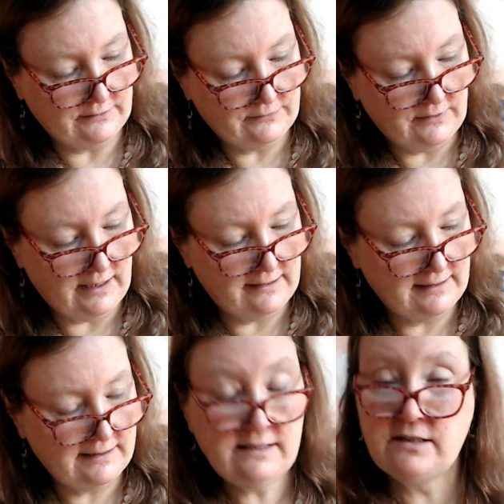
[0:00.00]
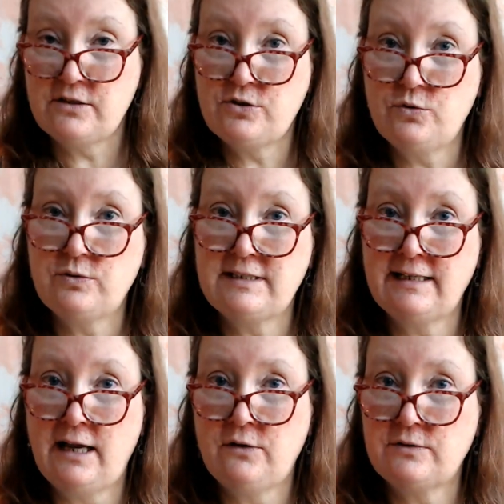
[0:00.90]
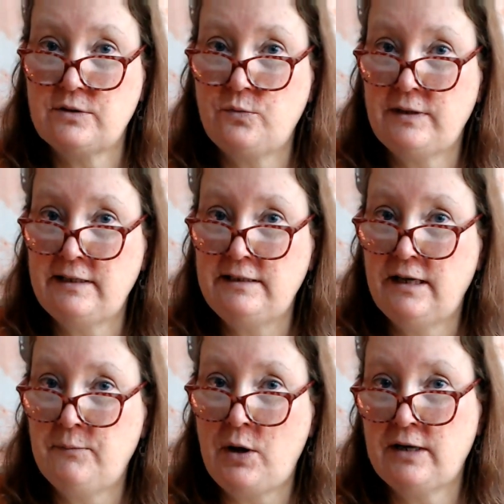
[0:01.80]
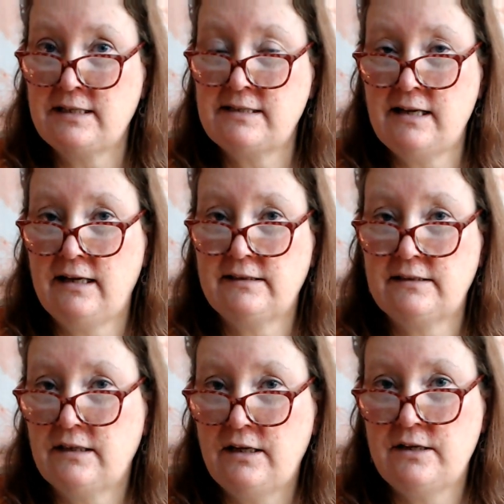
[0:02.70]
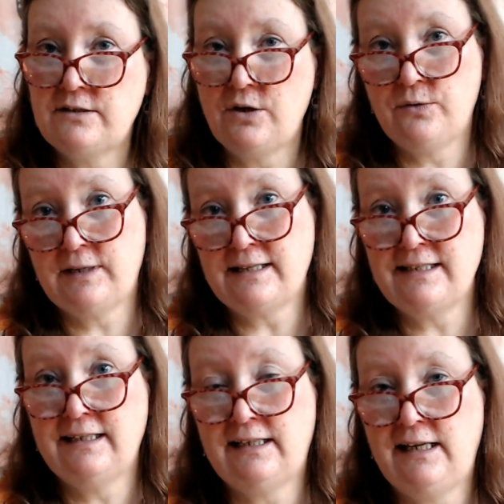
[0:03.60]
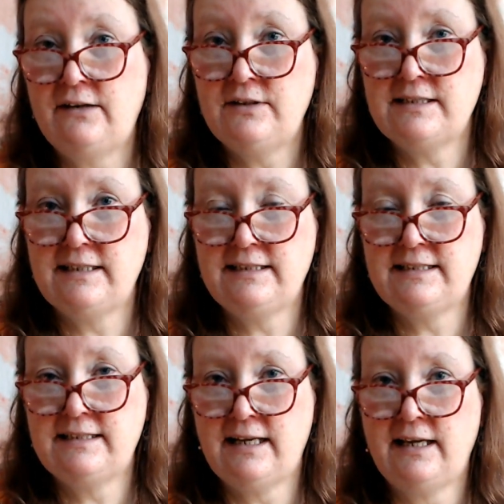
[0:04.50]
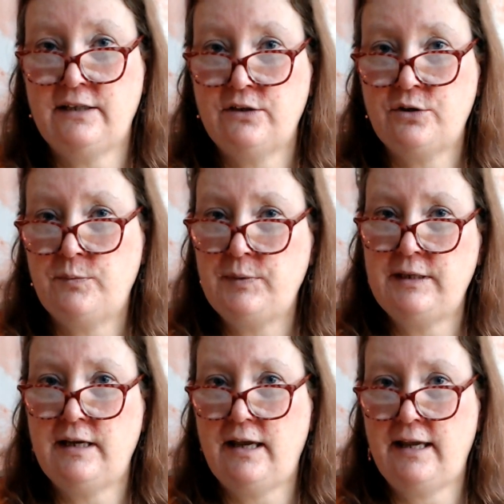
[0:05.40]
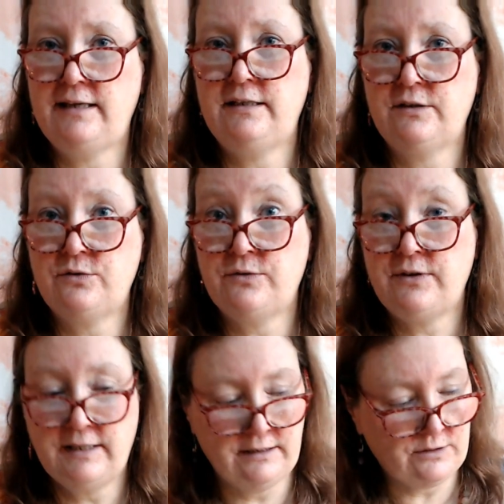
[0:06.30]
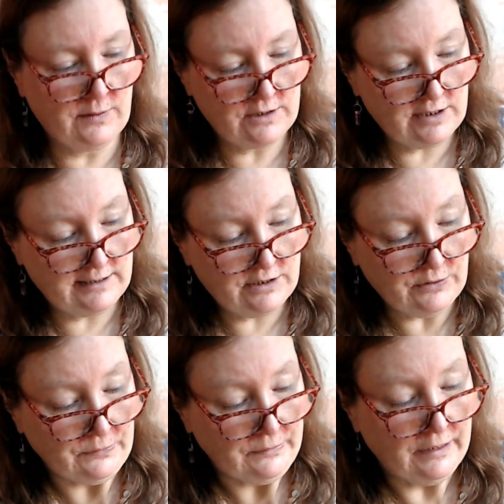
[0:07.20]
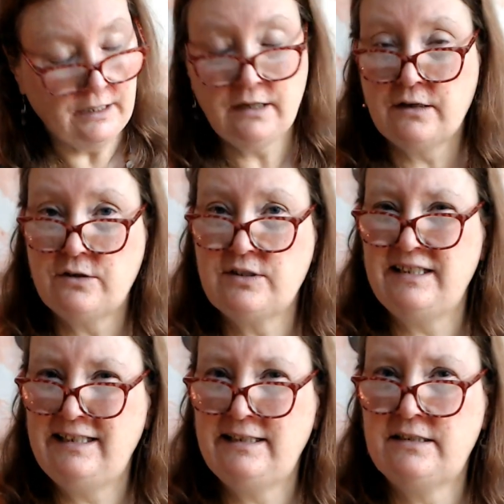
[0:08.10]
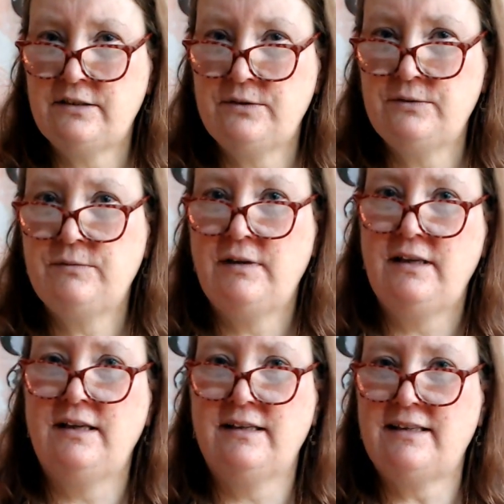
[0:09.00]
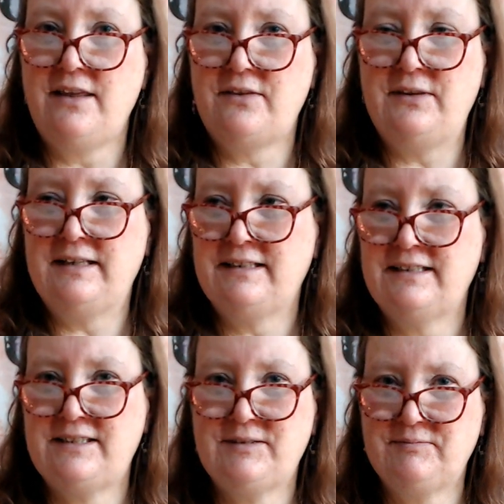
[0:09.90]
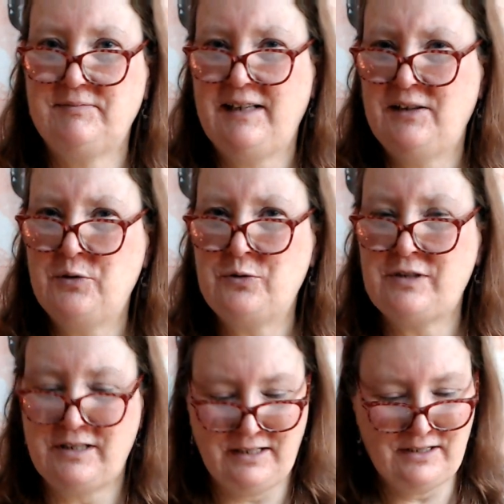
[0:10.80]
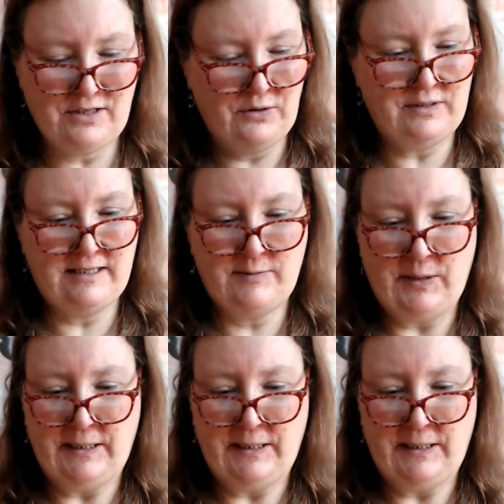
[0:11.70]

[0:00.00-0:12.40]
and this is the sorting out within your mindset. So getting clarity today could be a good thing to actually do, because you need to get things in order, so to speak.